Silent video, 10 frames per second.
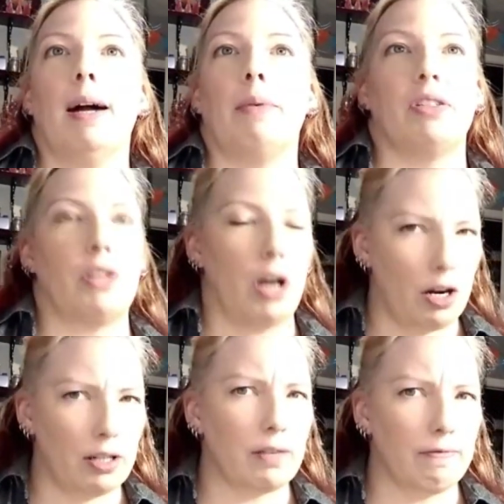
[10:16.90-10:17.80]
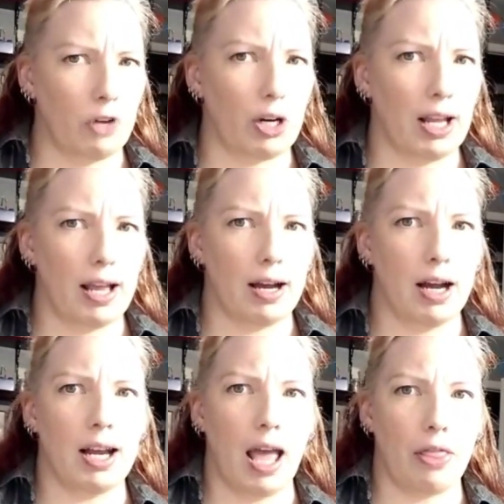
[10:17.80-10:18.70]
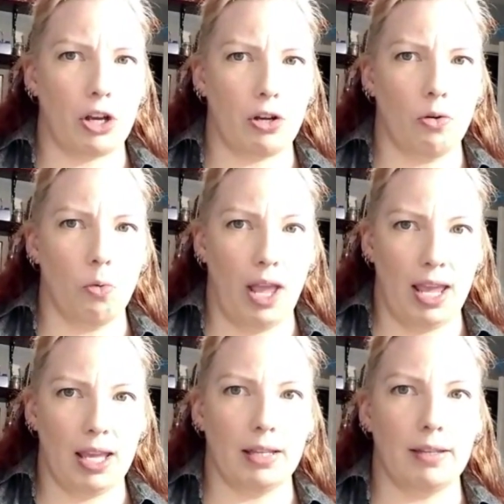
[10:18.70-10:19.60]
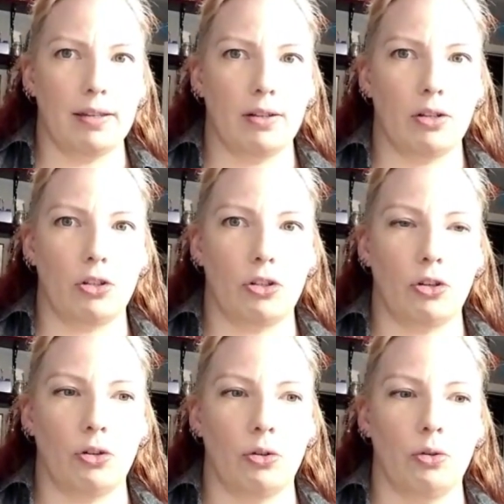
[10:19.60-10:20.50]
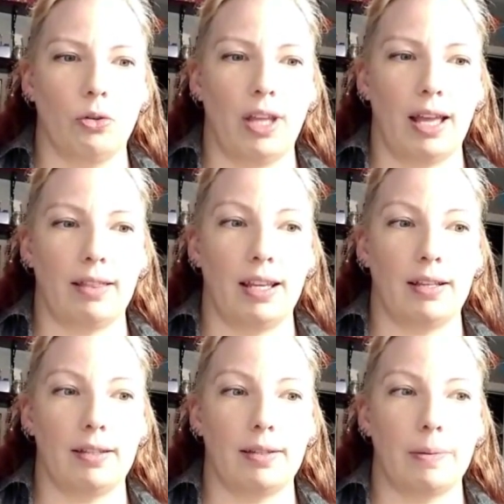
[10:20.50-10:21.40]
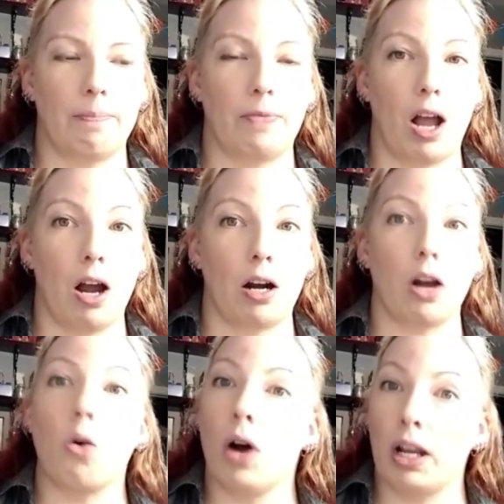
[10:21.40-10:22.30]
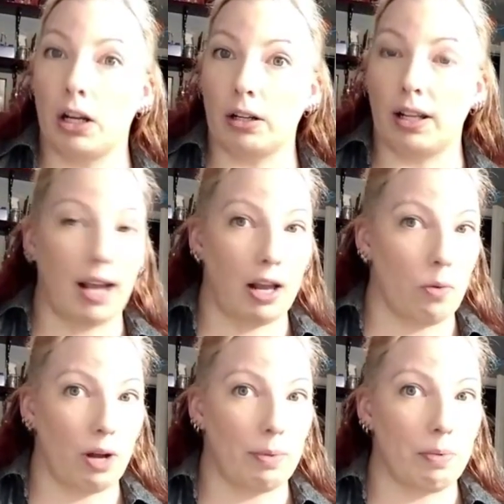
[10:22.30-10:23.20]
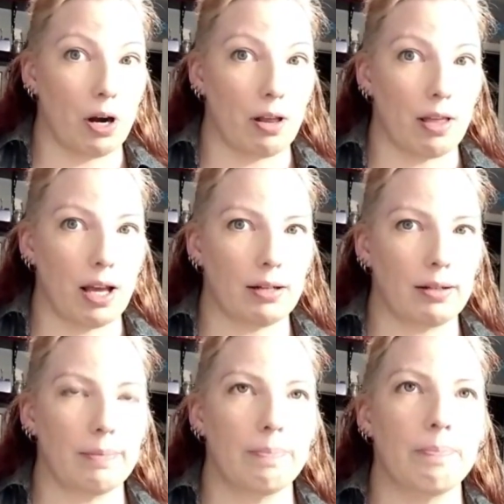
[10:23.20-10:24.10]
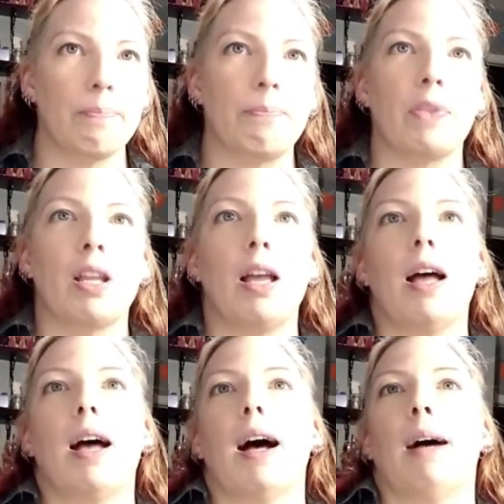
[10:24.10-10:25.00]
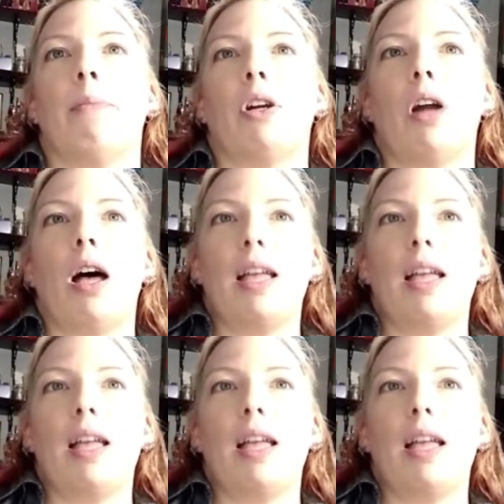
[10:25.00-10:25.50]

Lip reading: Because there are some very unethical ways that these are acquired, and I don't want to be part of that. There,